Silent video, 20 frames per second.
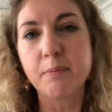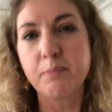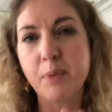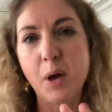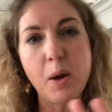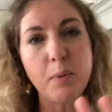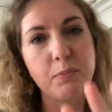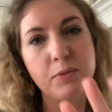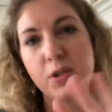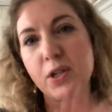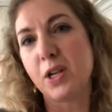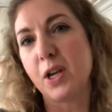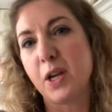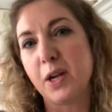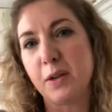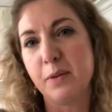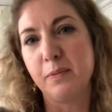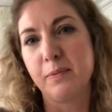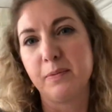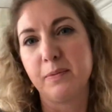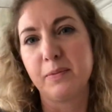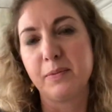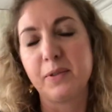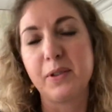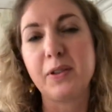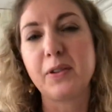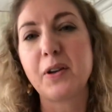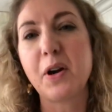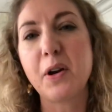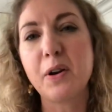Up to you.
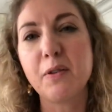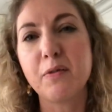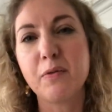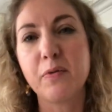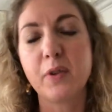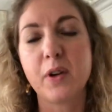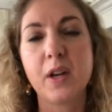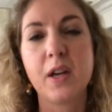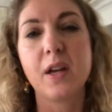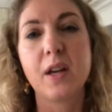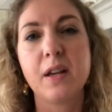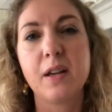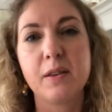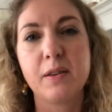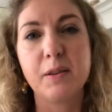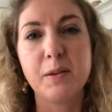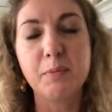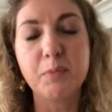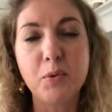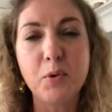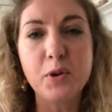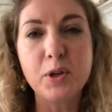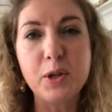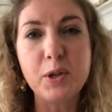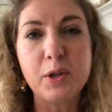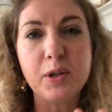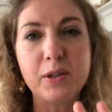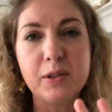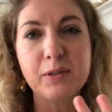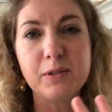Just kind of, the more you
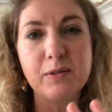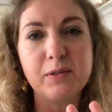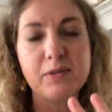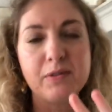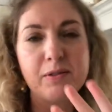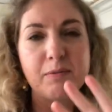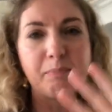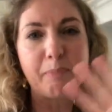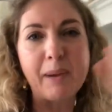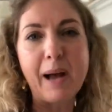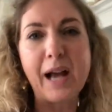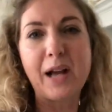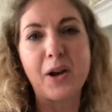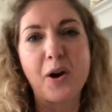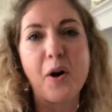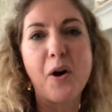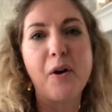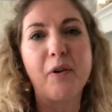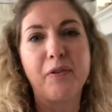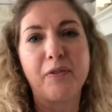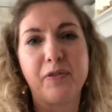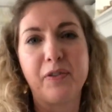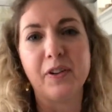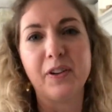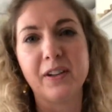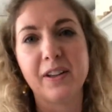can back off,